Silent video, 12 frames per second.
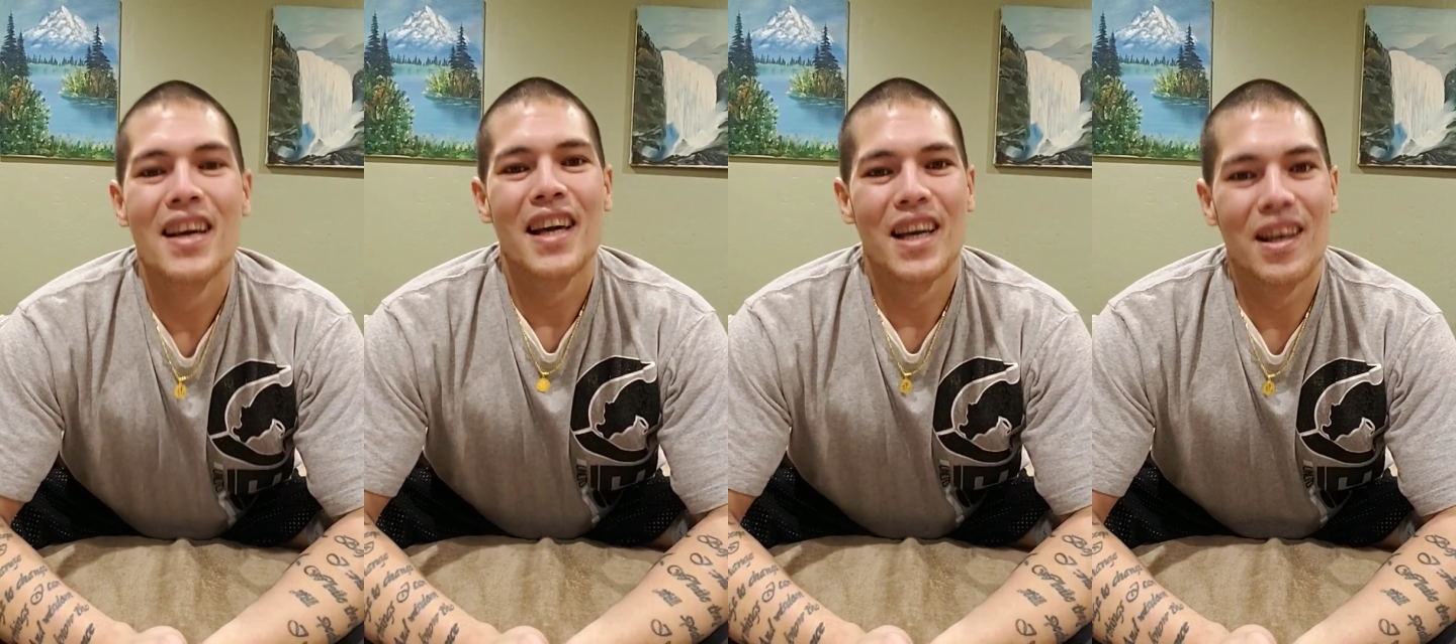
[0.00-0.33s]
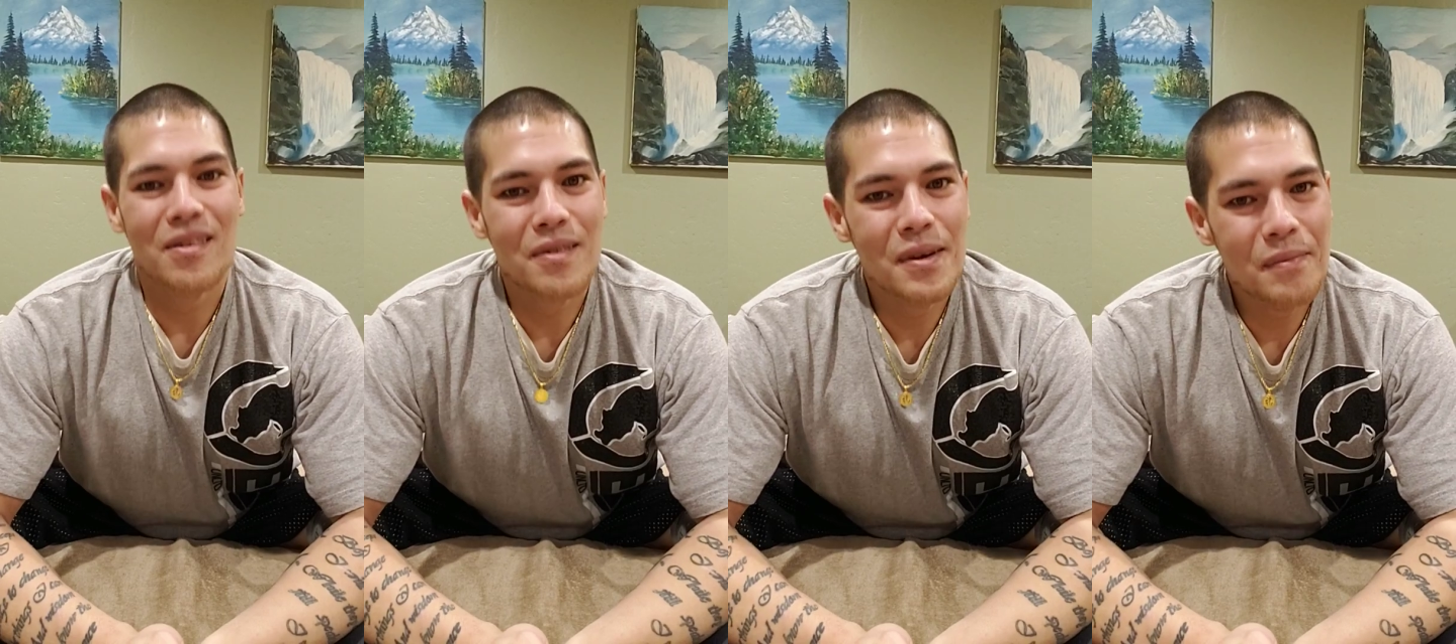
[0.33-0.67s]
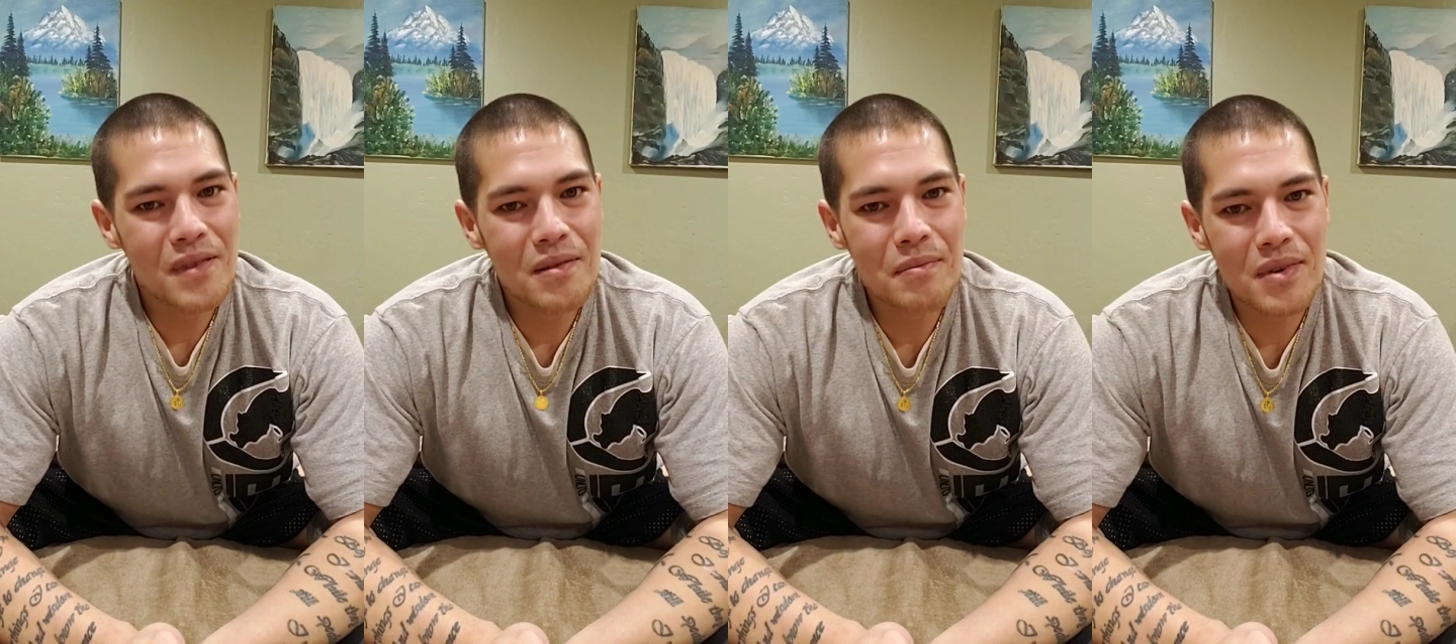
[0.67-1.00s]
And
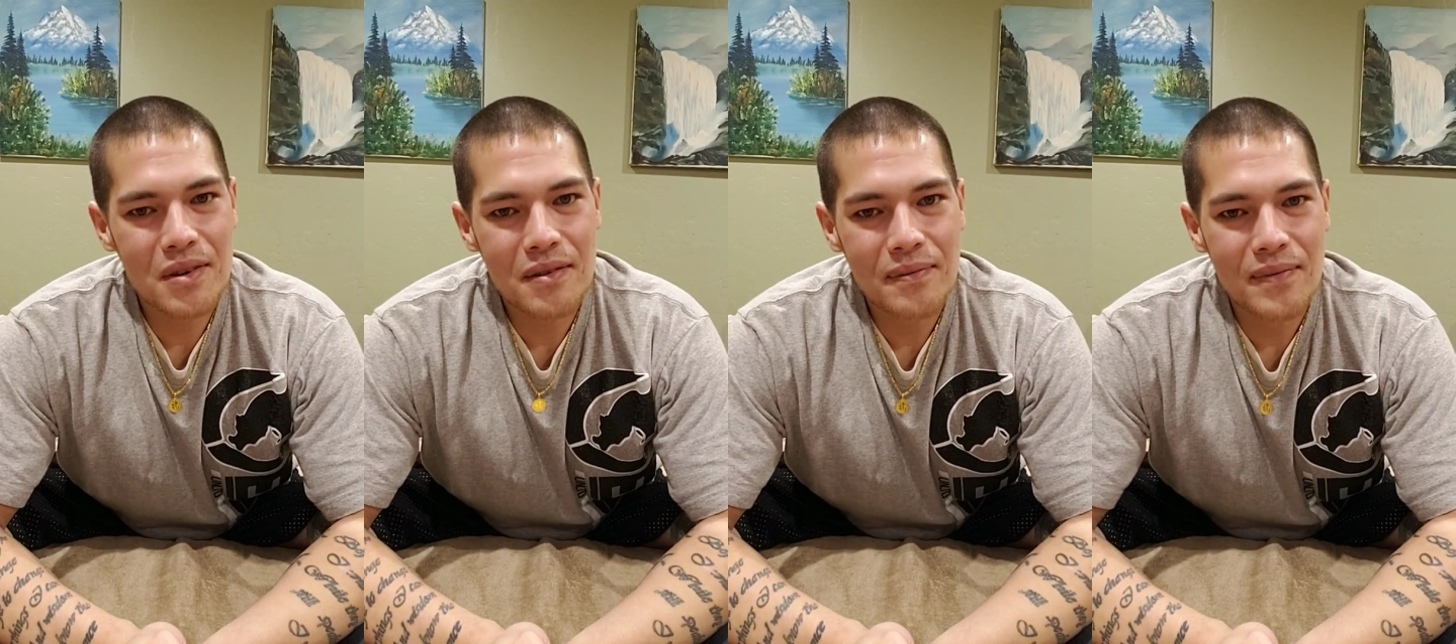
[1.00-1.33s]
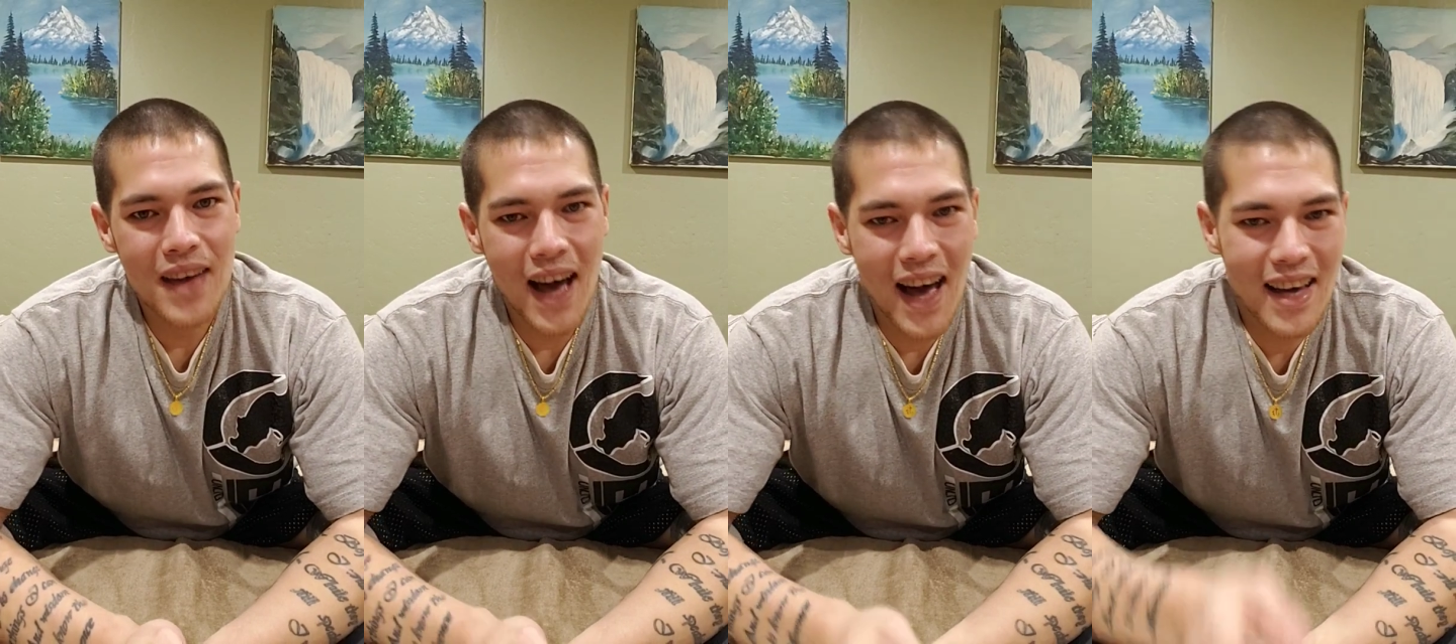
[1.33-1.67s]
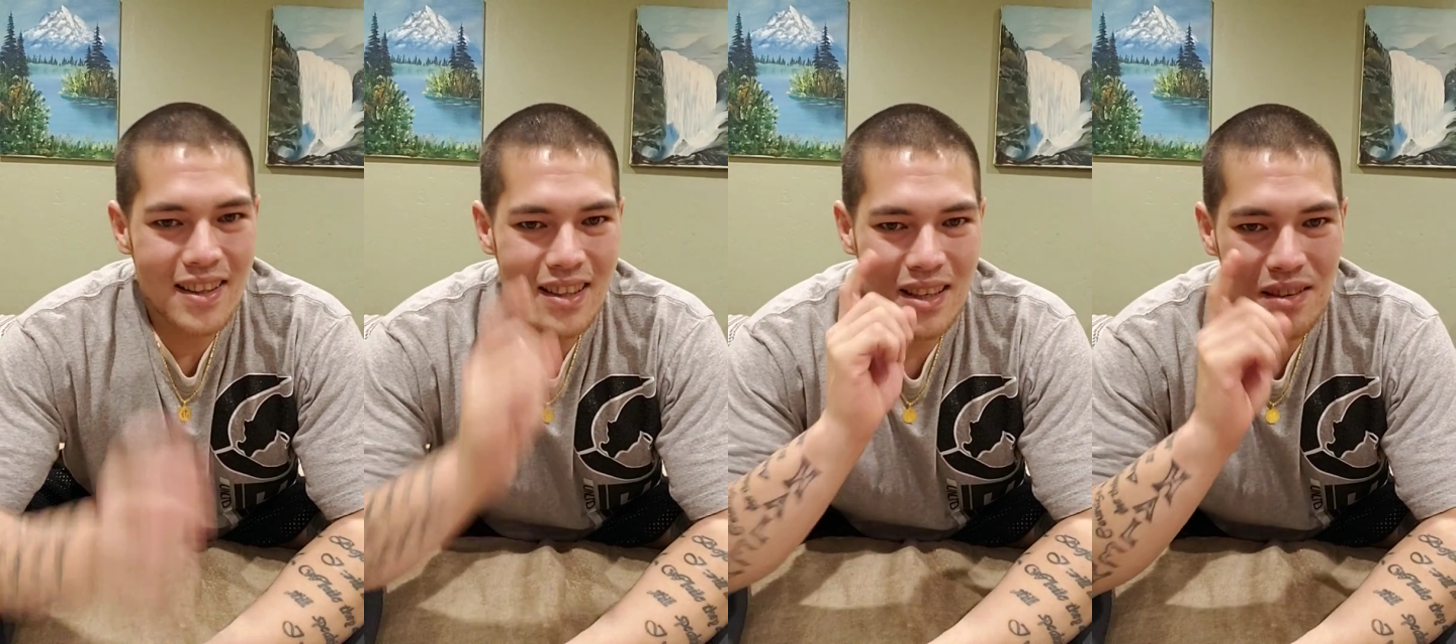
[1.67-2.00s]
remember, I
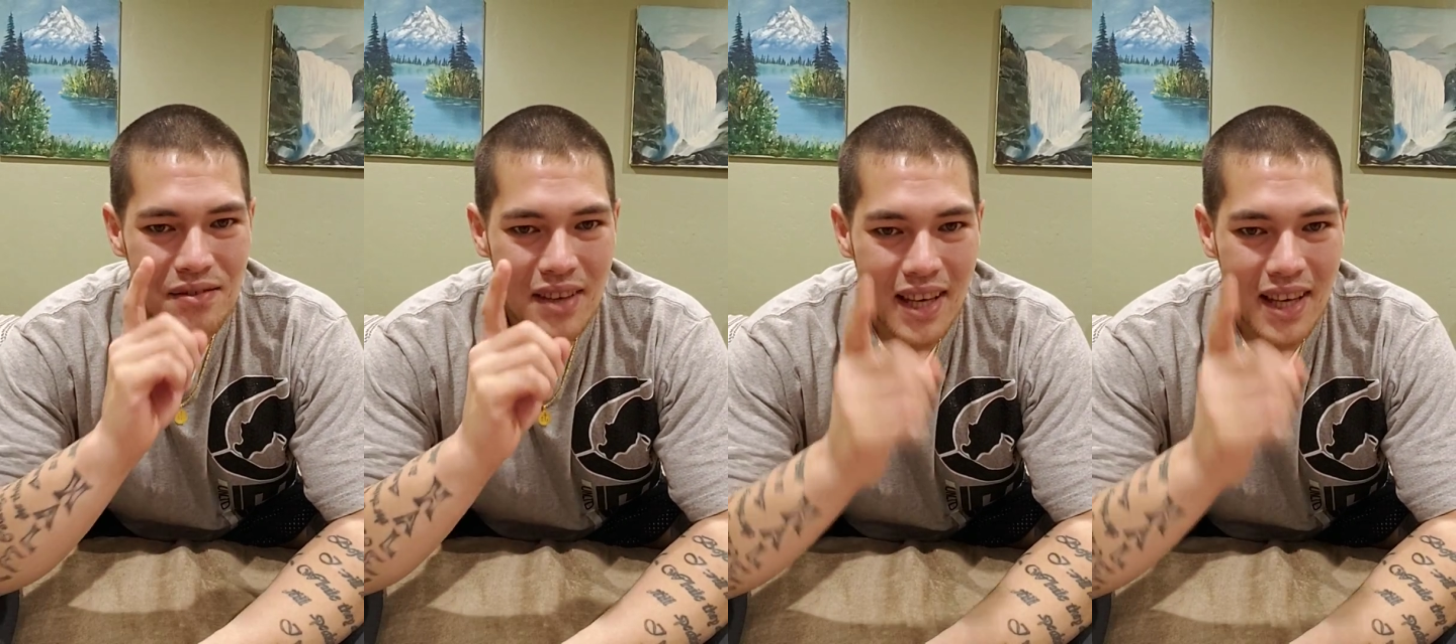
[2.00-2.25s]
love